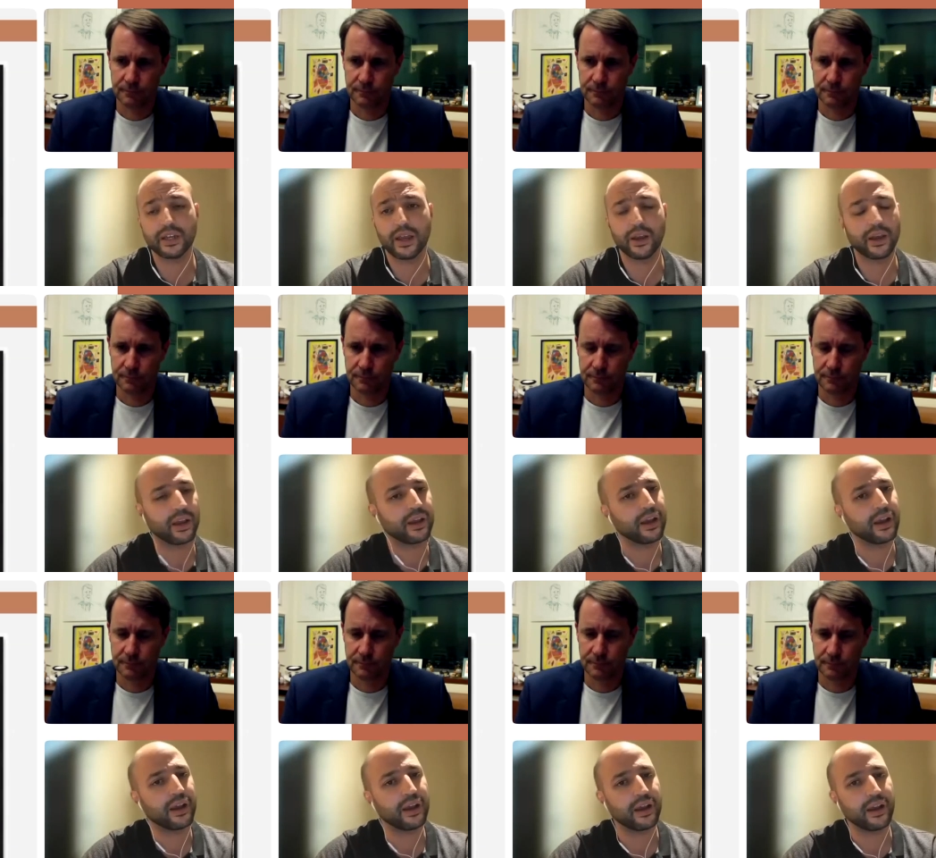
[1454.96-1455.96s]
Speaker 1: I,
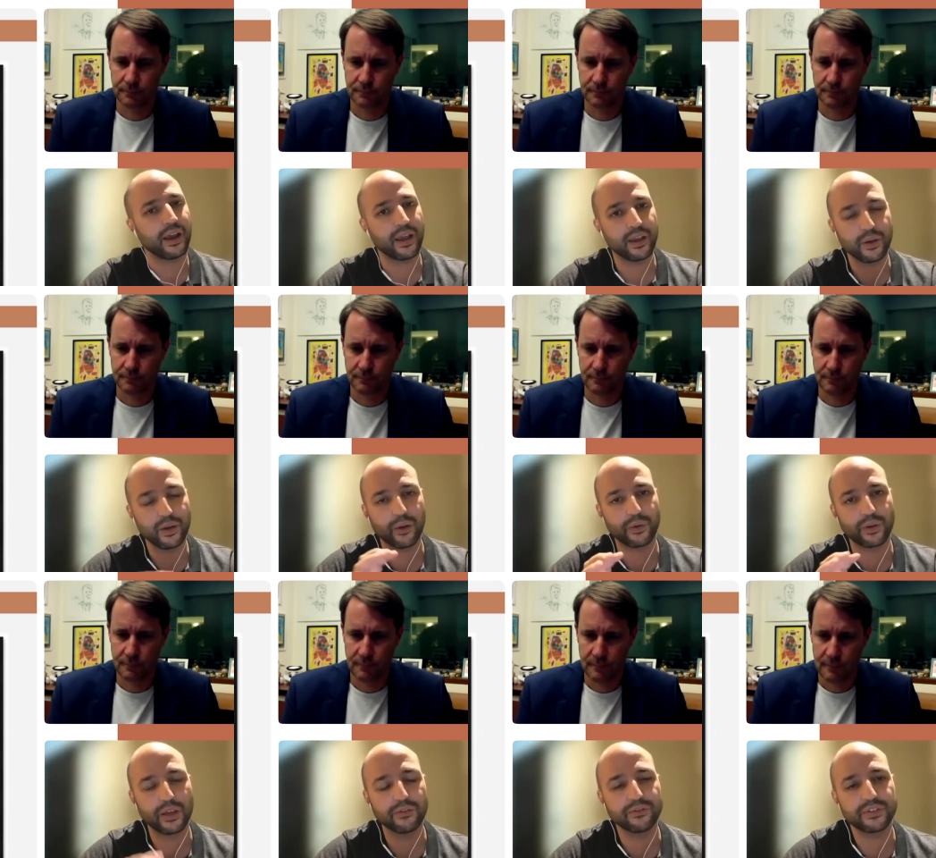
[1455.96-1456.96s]
I, I
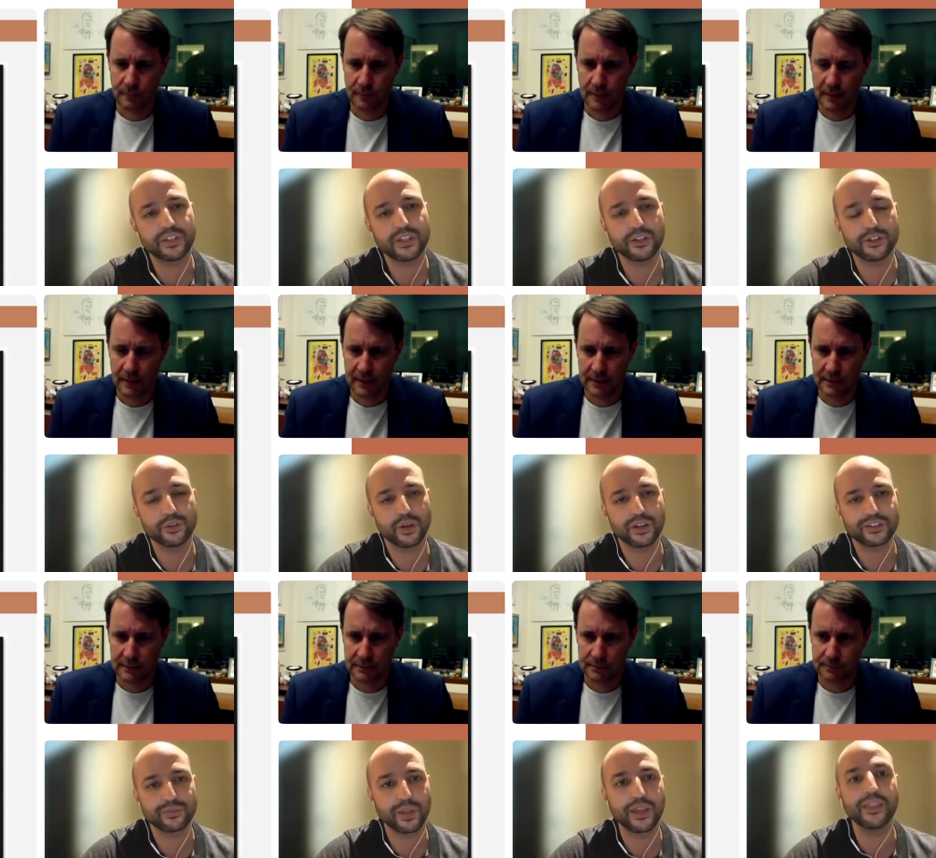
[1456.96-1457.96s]
would love to hear you
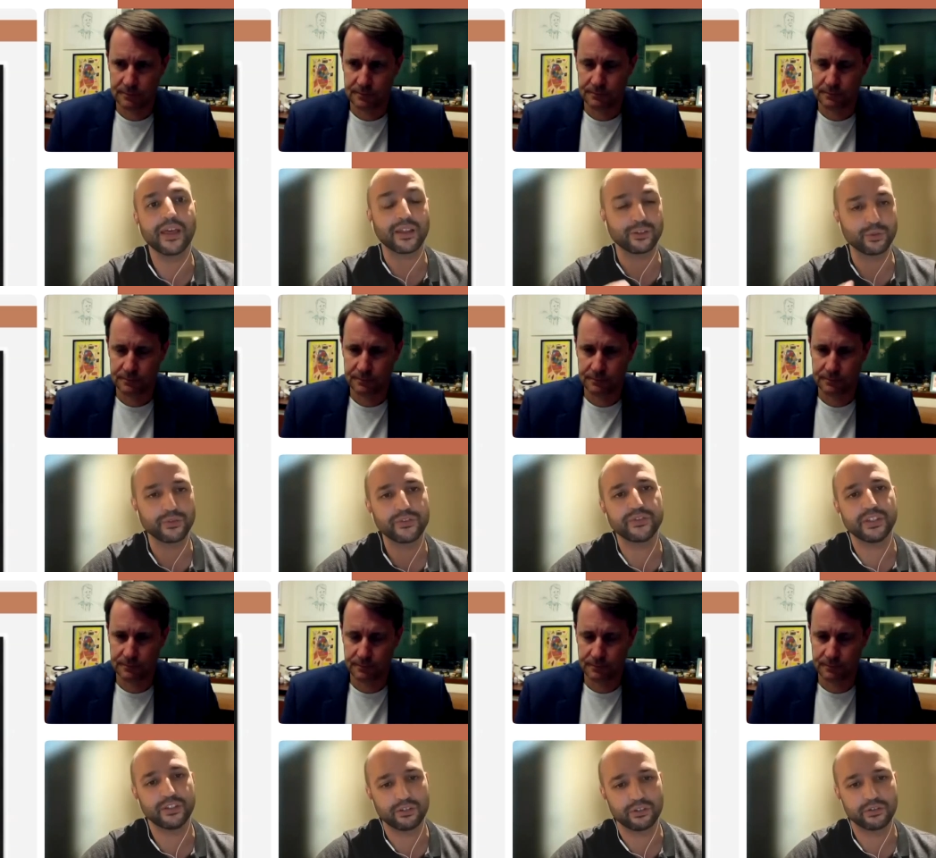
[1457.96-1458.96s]
explain that to a
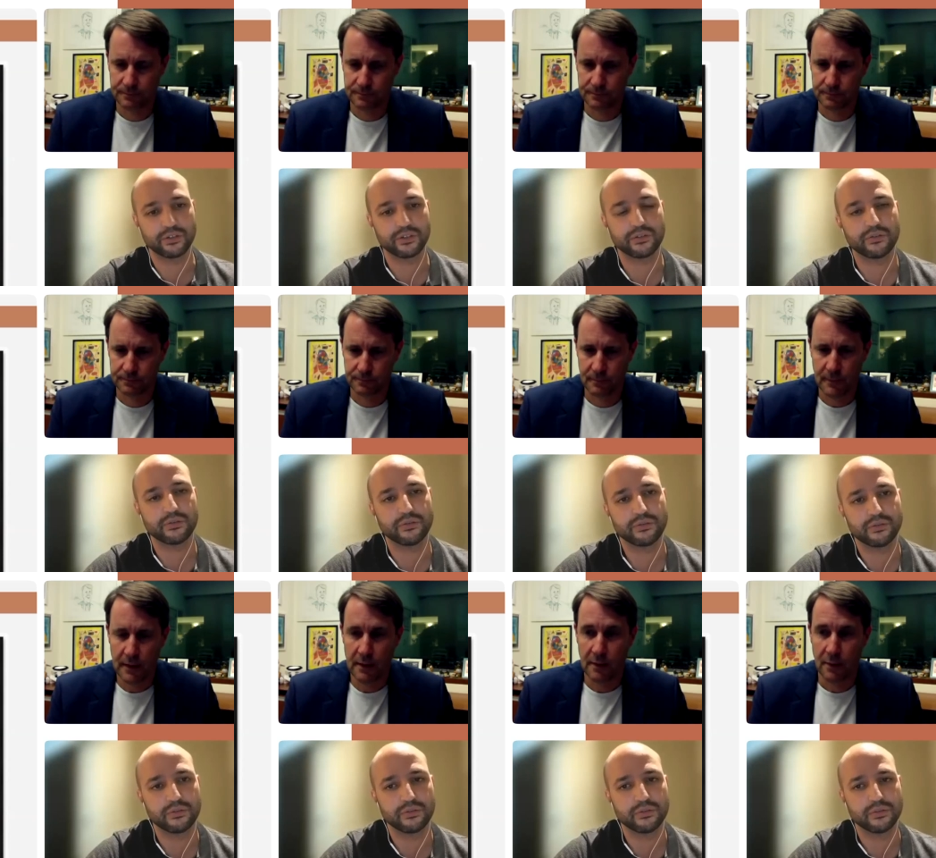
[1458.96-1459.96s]
15 year old.
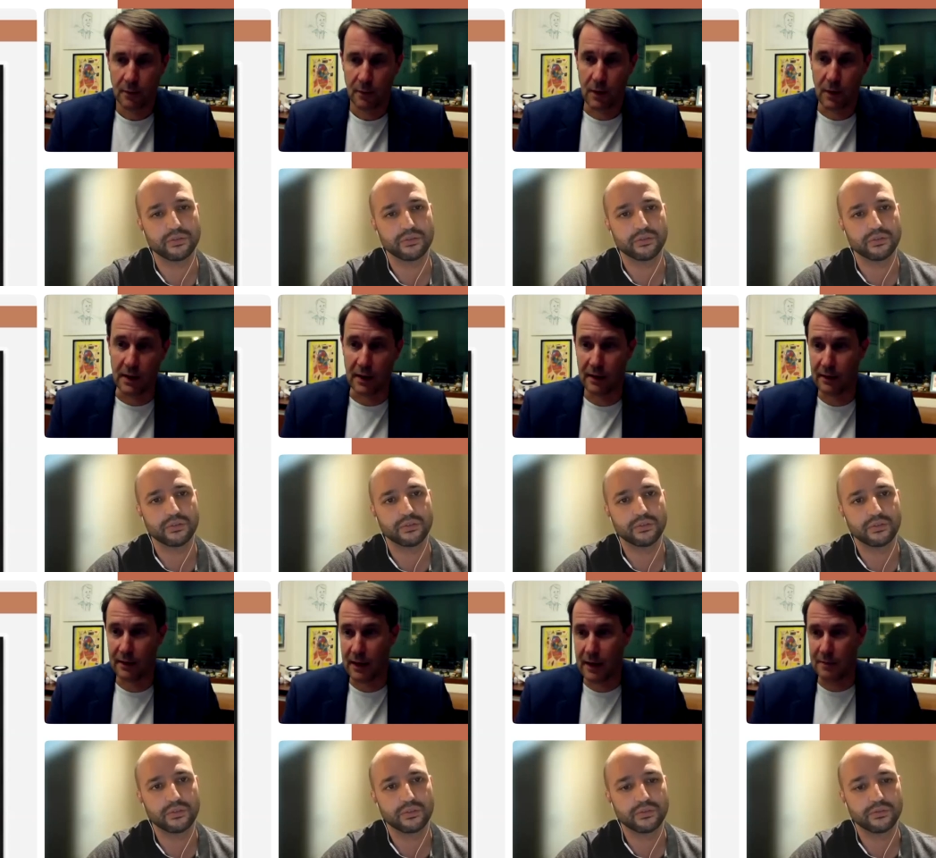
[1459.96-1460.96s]
Speaker 2: Well,
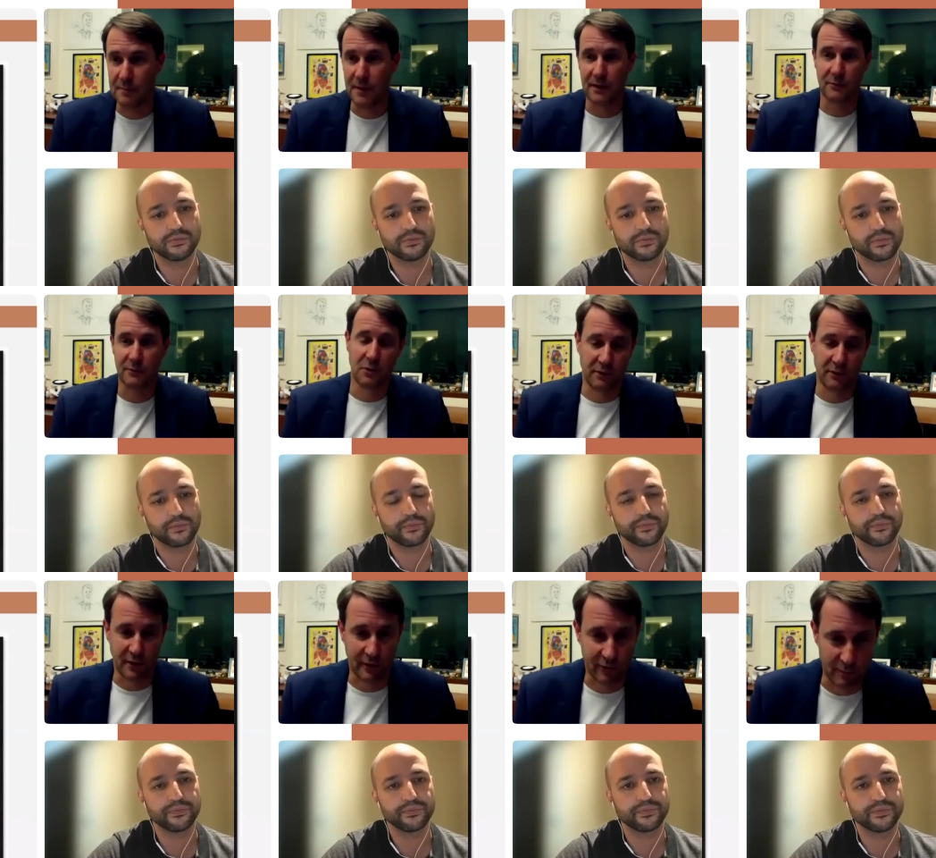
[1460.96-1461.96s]
uh, I'm experienced
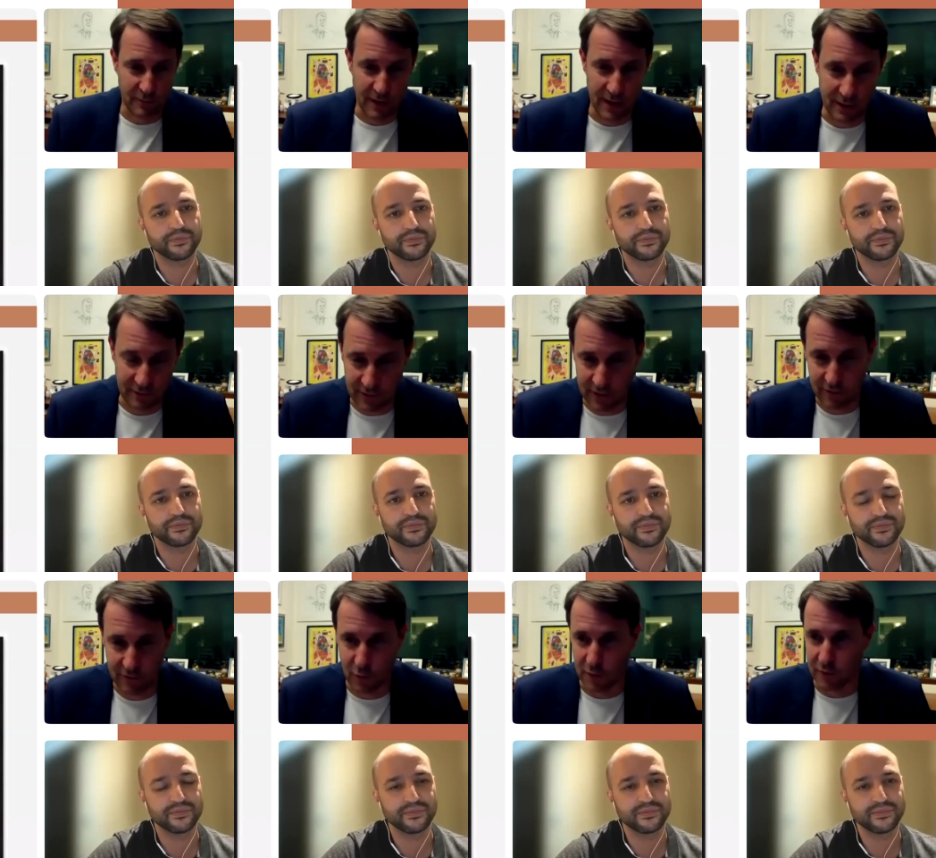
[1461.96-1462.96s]
in explaining things
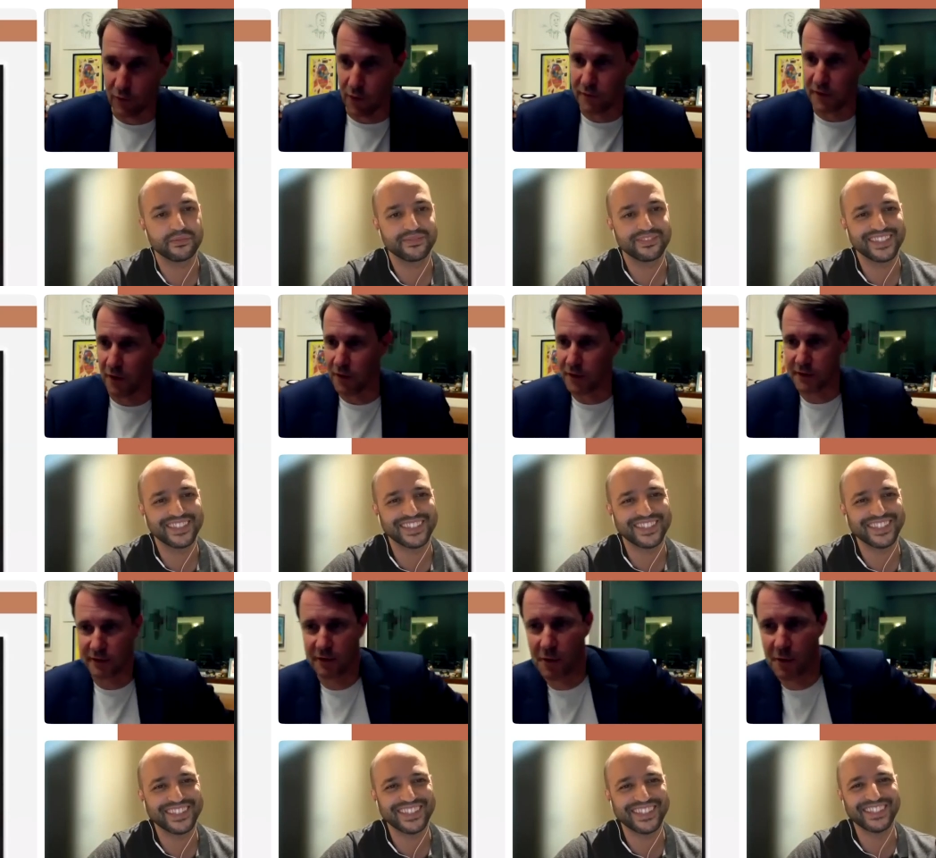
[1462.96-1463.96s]
to a 12 year old
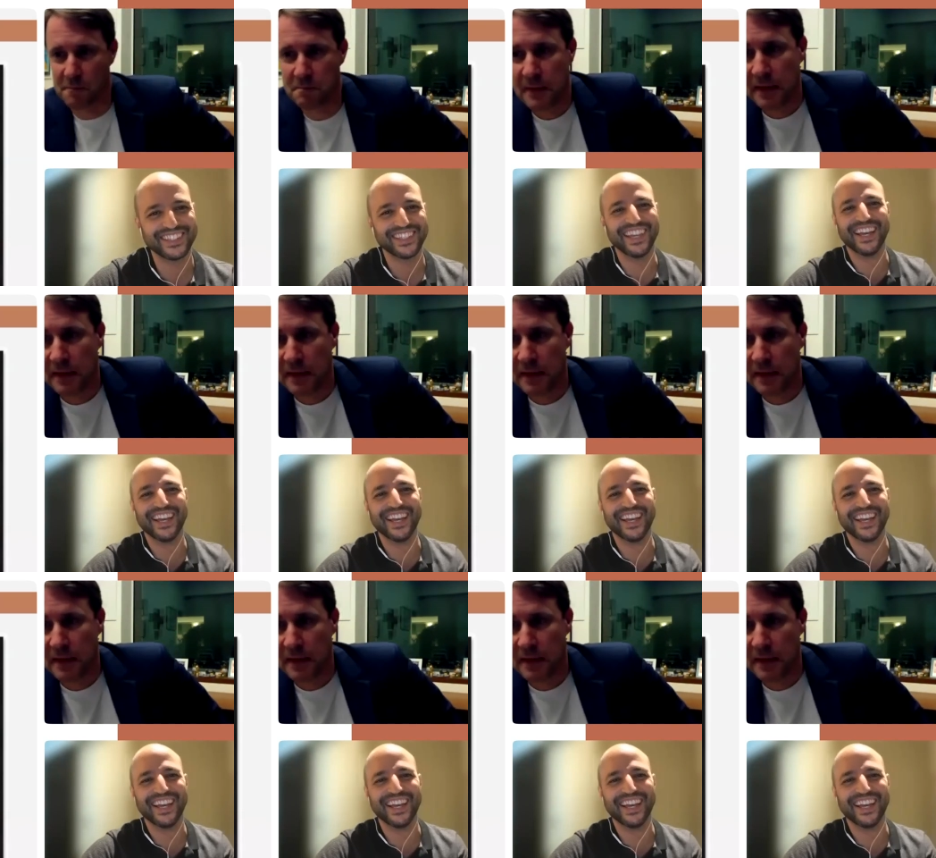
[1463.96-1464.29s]
at home.